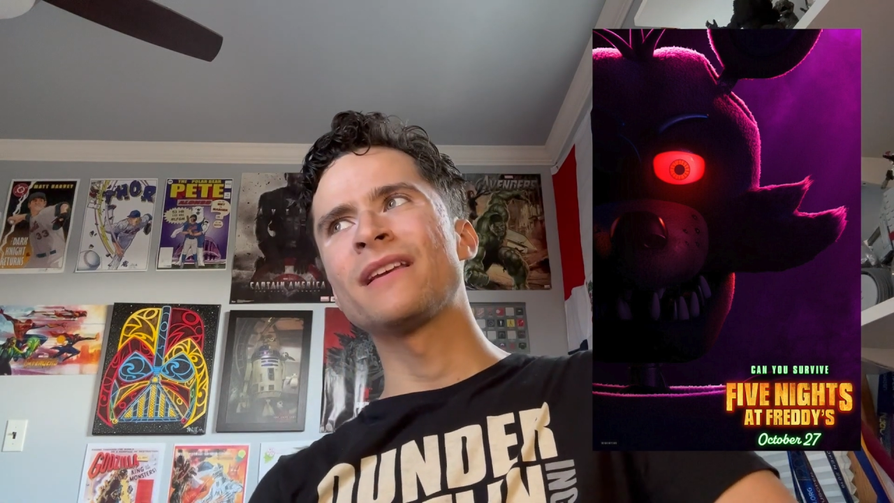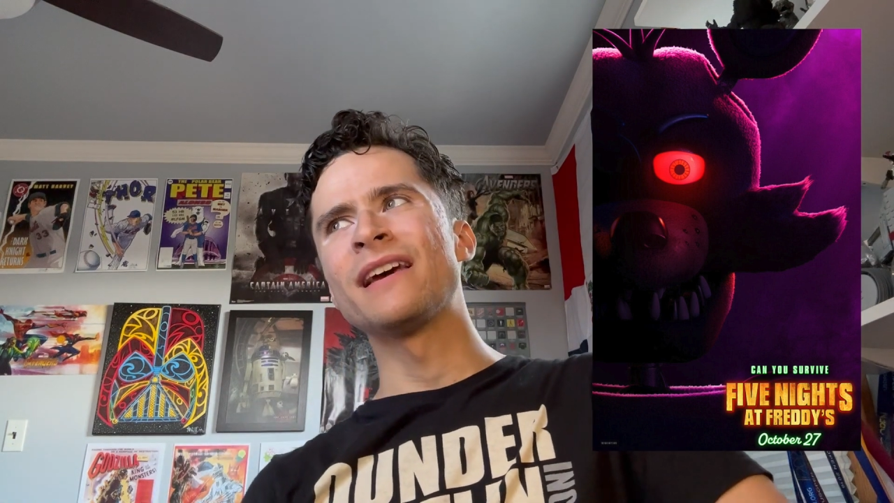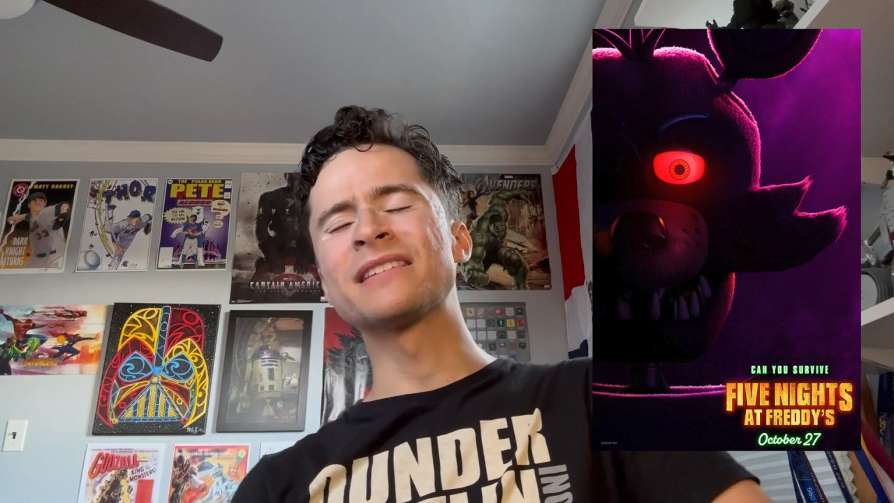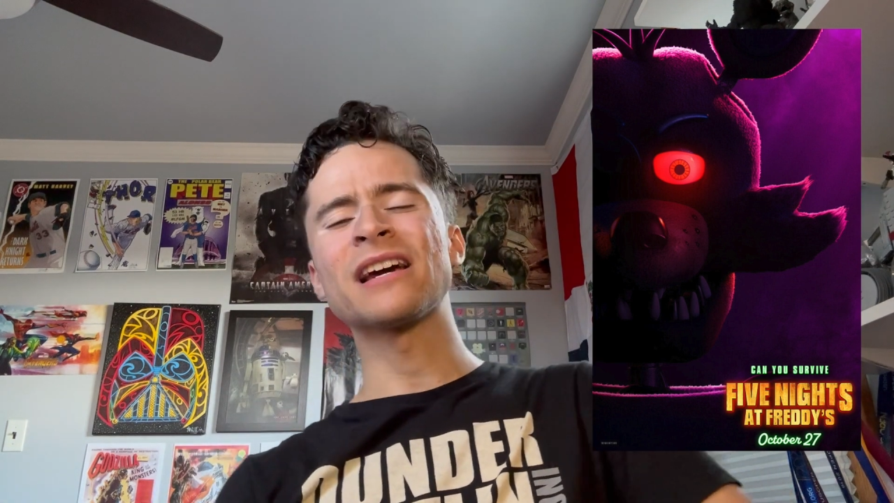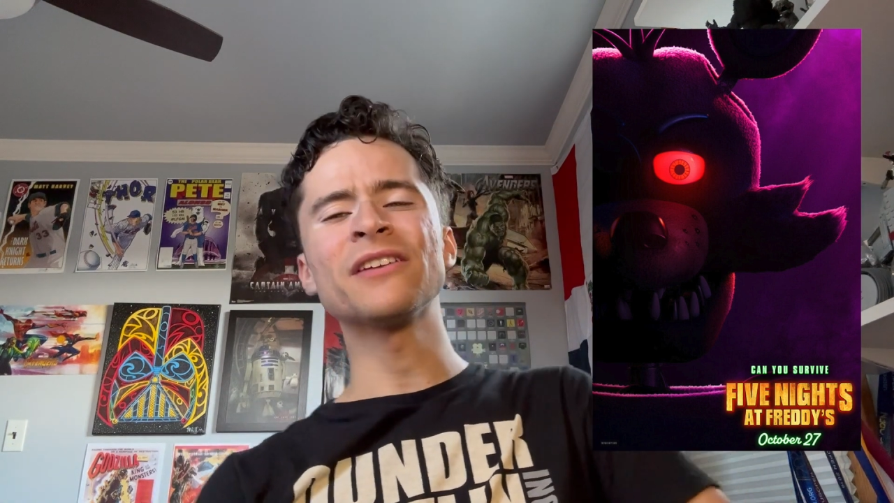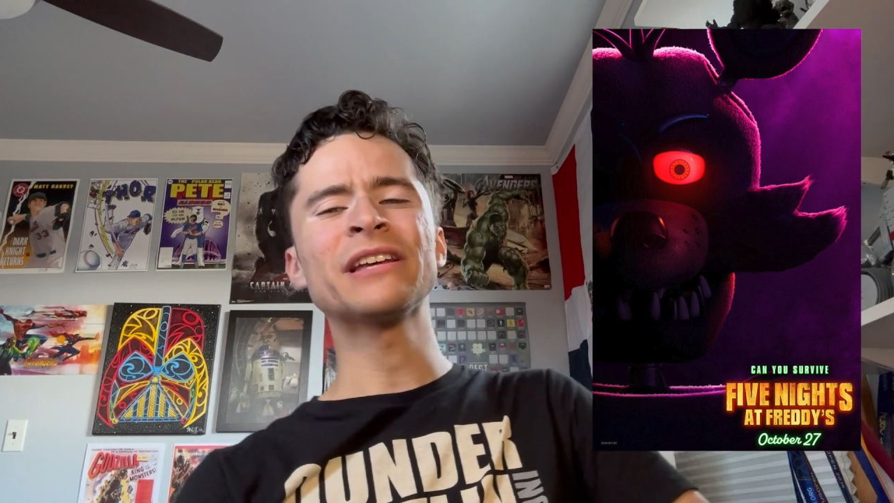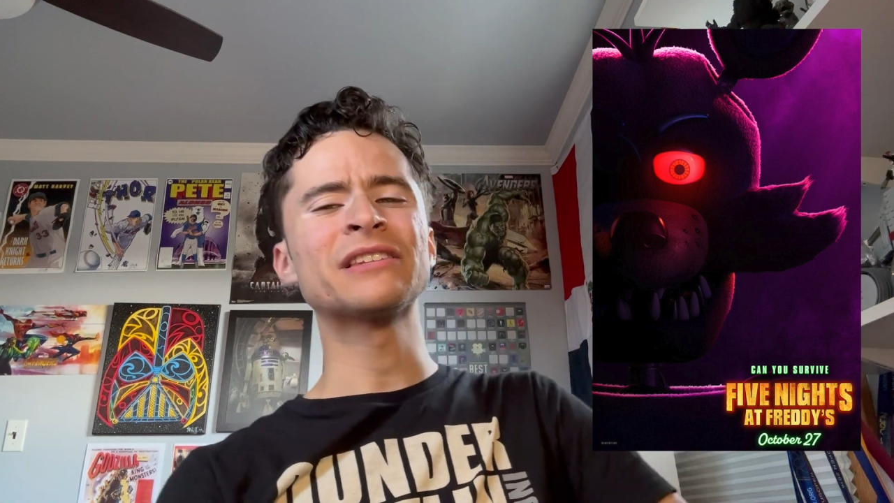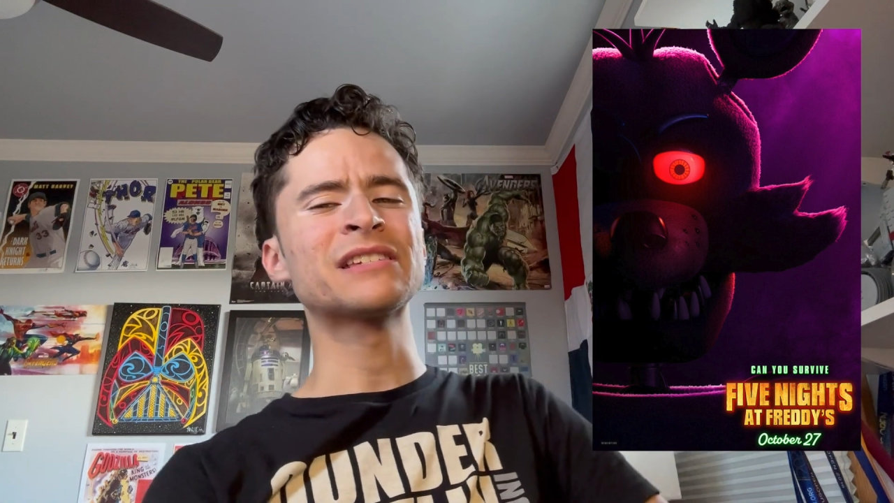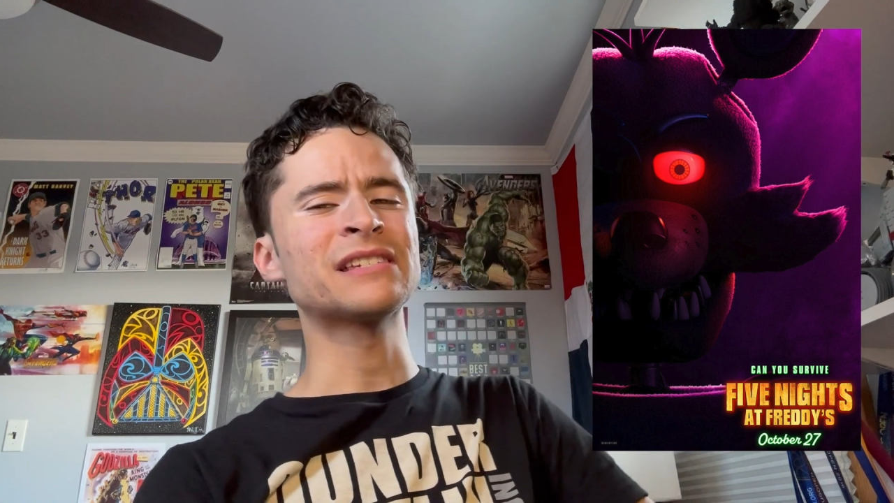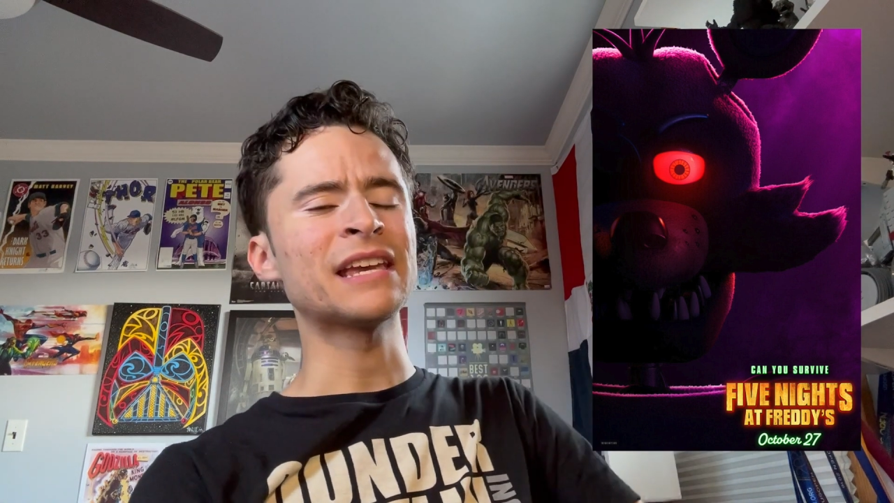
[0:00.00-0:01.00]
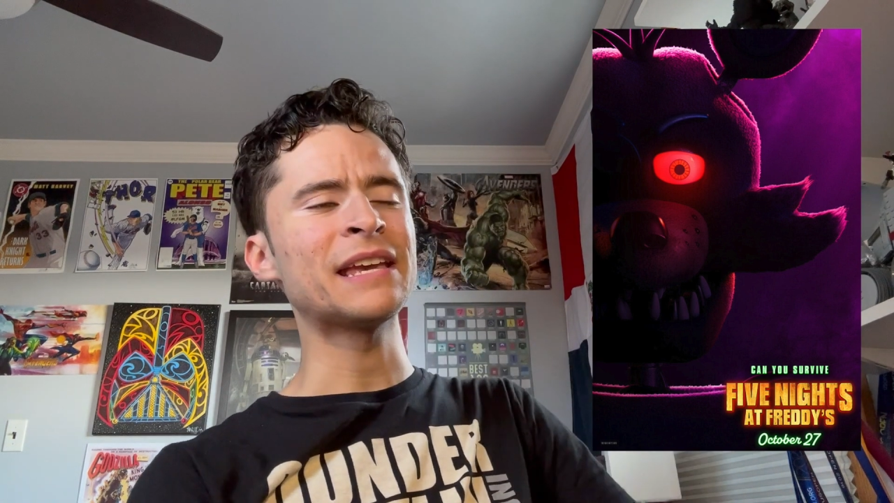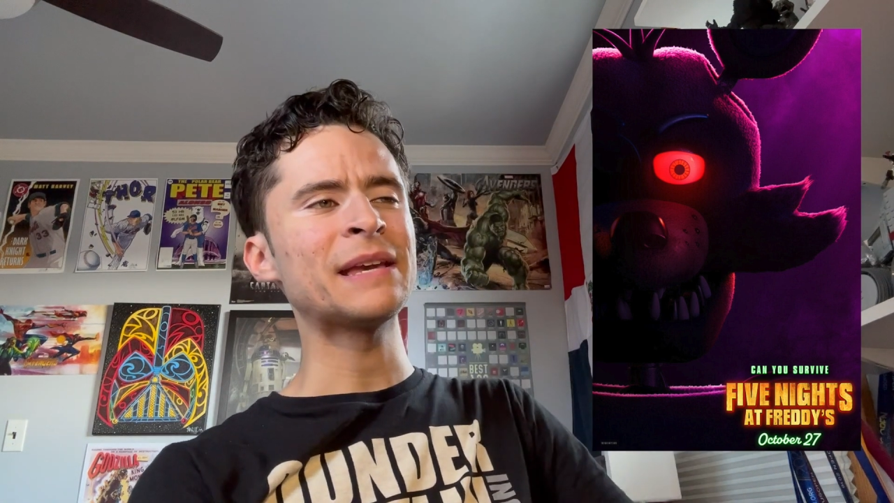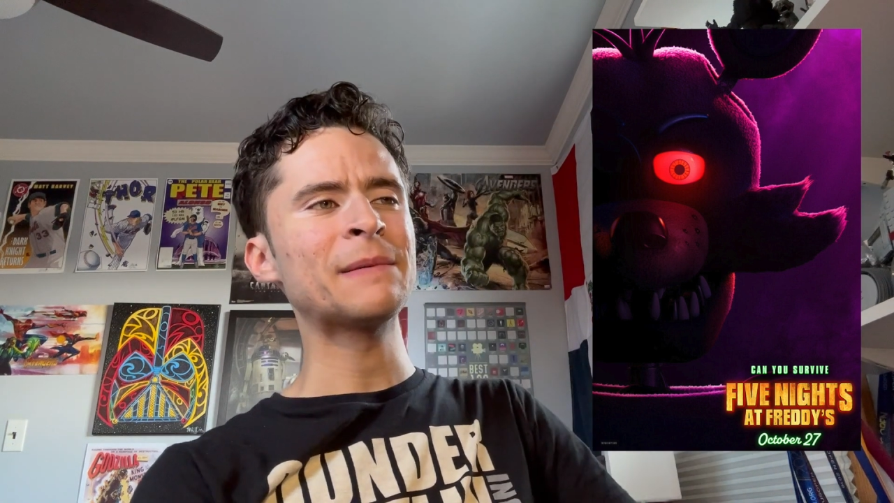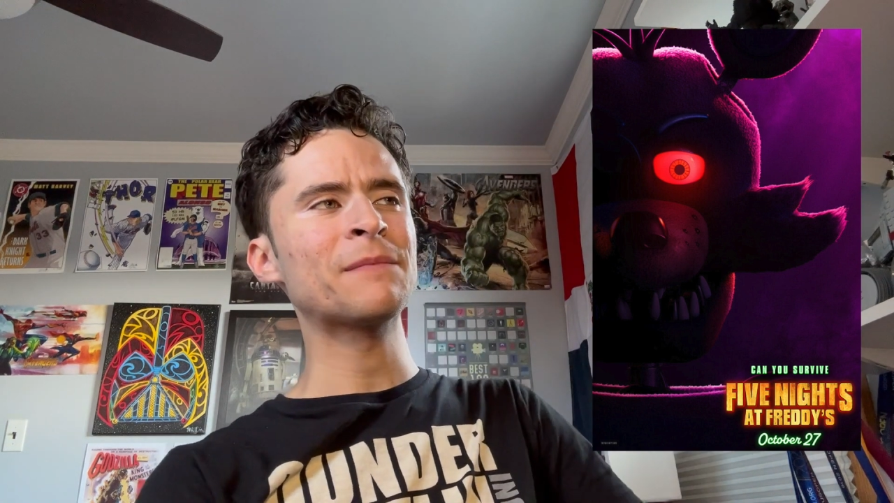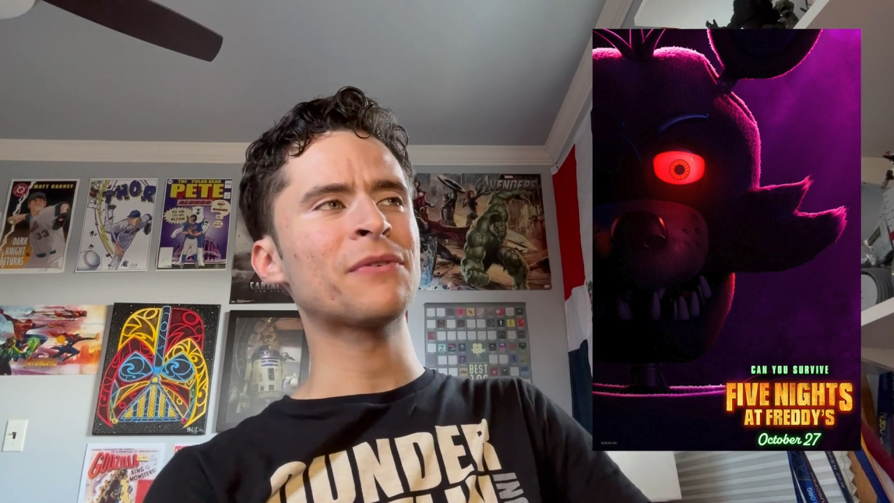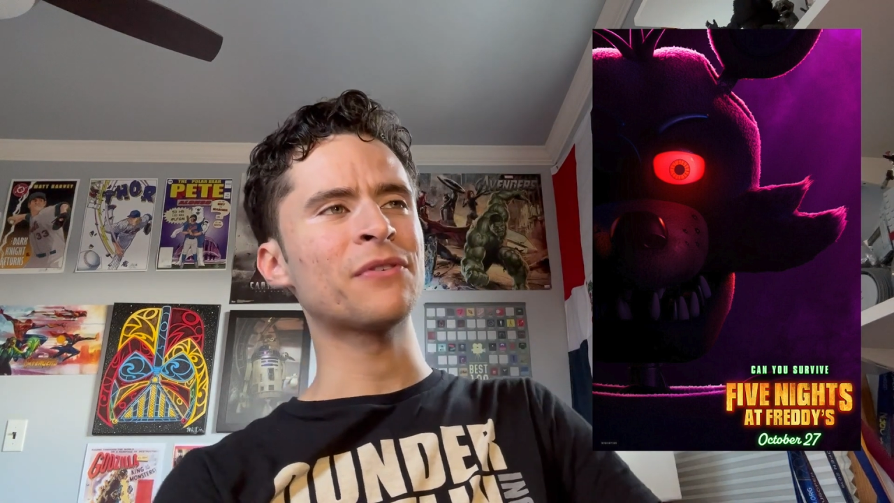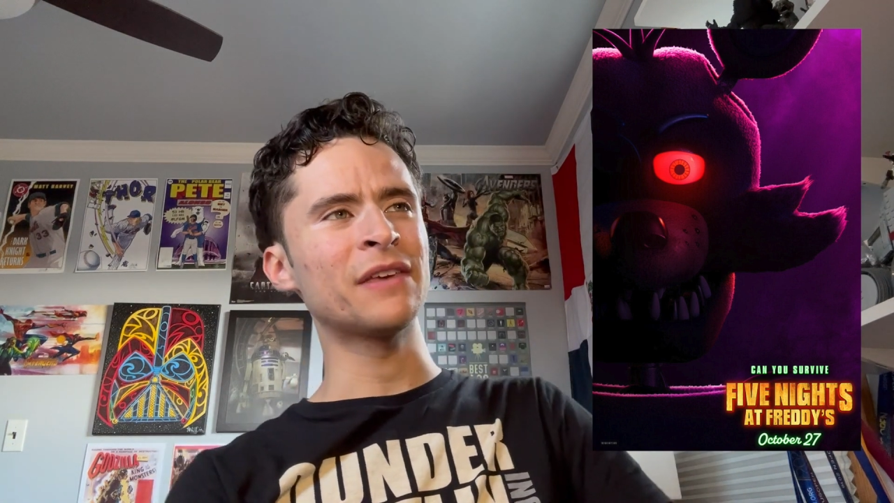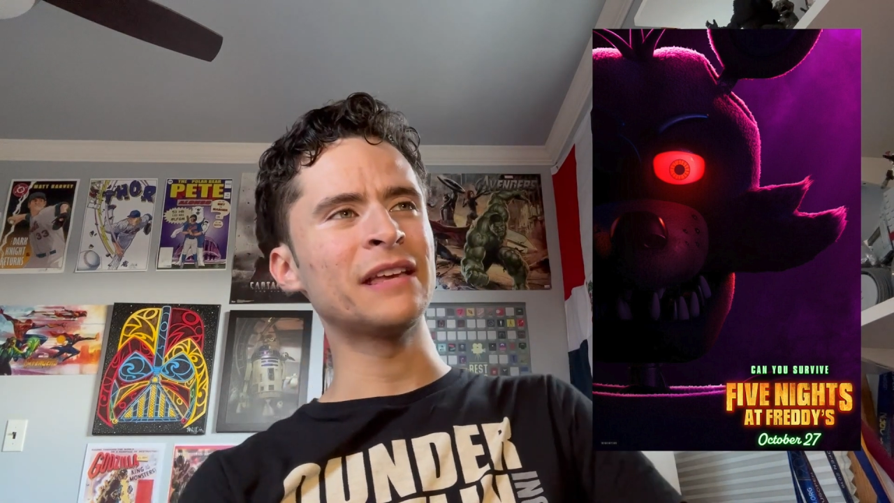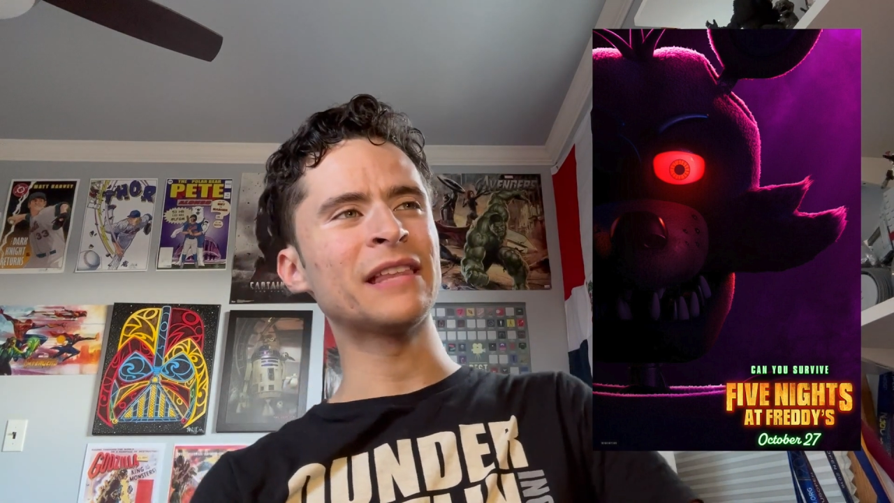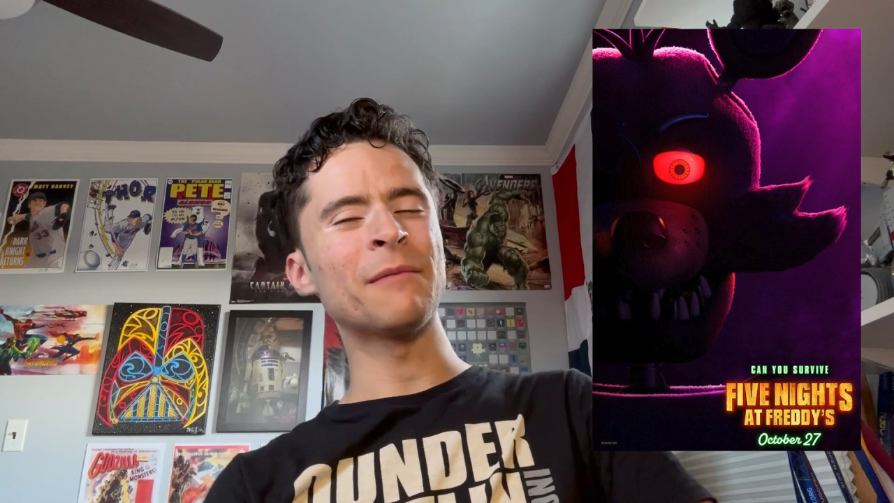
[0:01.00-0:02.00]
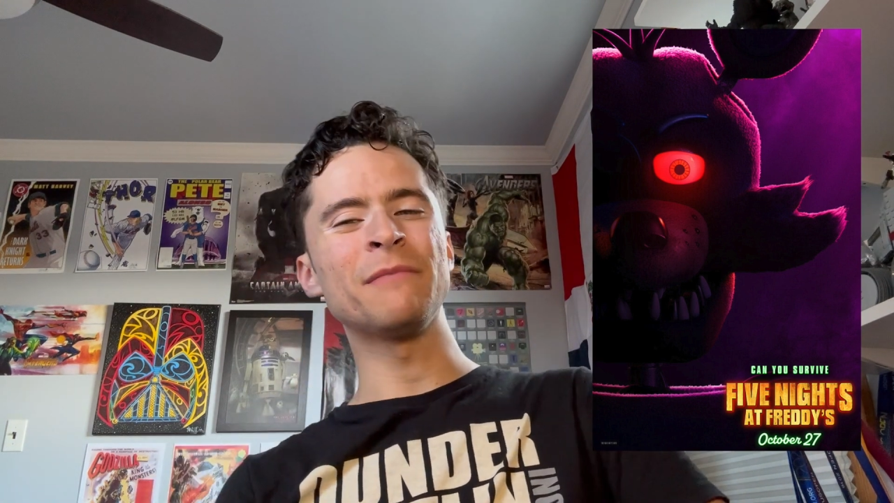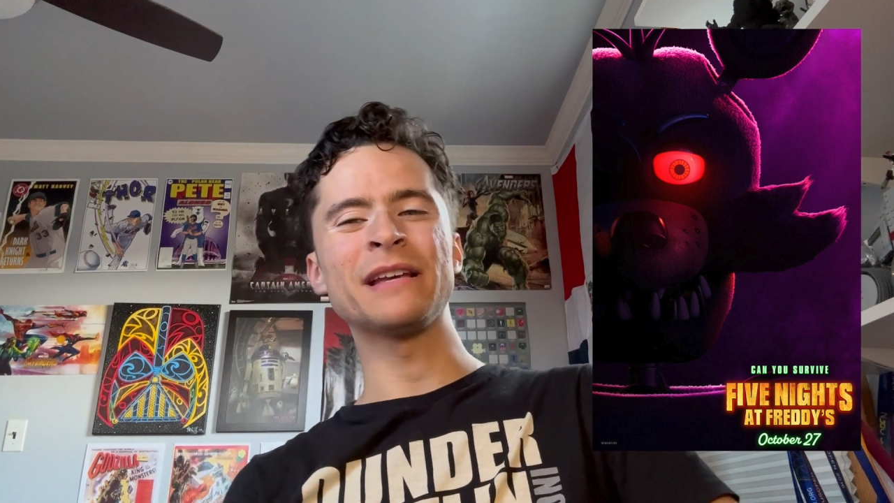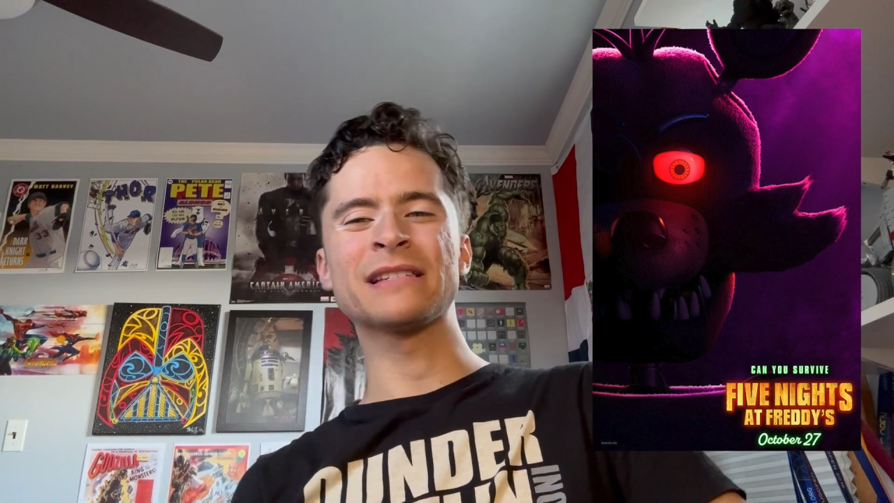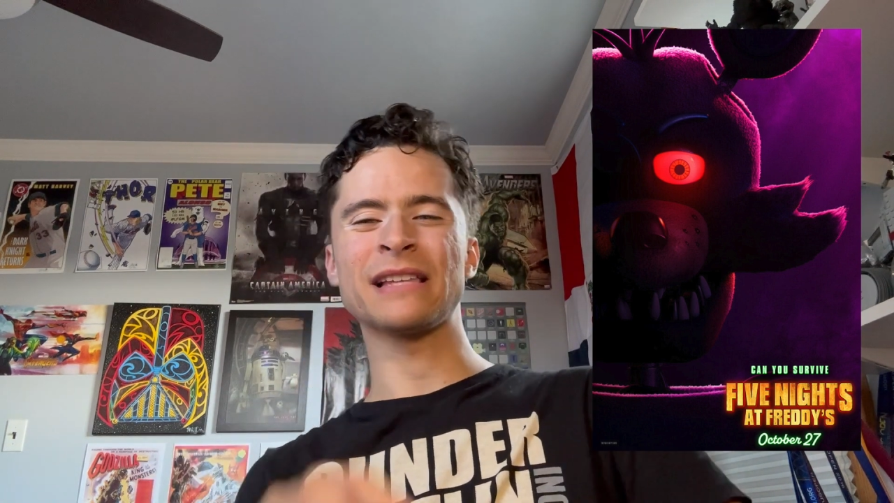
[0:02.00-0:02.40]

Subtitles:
it's kind of, like, the same thing that makes,